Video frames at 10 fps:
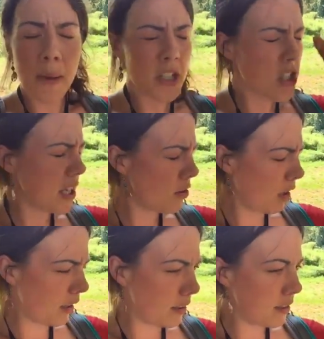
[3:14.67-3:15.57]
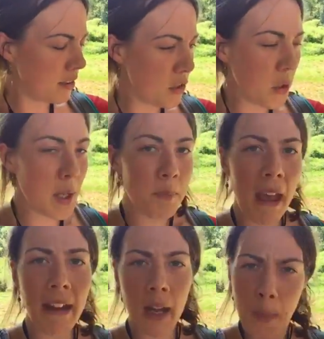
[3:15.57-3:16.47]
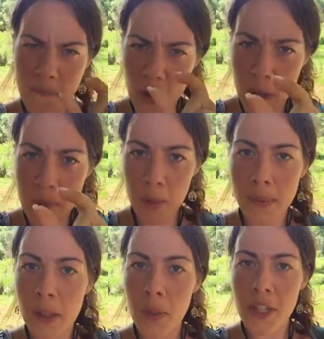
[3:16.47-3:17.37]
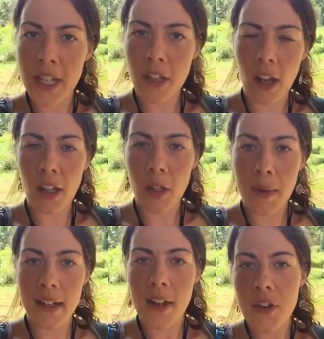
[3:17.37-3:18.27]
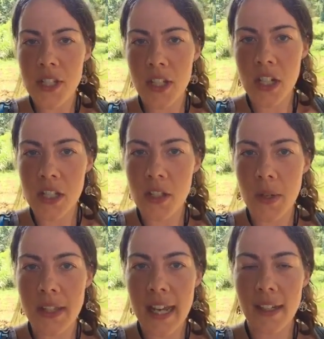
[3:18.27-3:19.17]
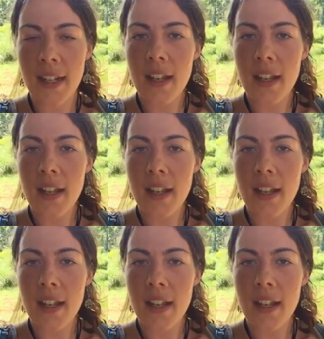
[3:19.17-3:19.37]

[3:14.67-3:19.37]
much later on, you can back it up very minimally with an e-collar, but I never suggest doing that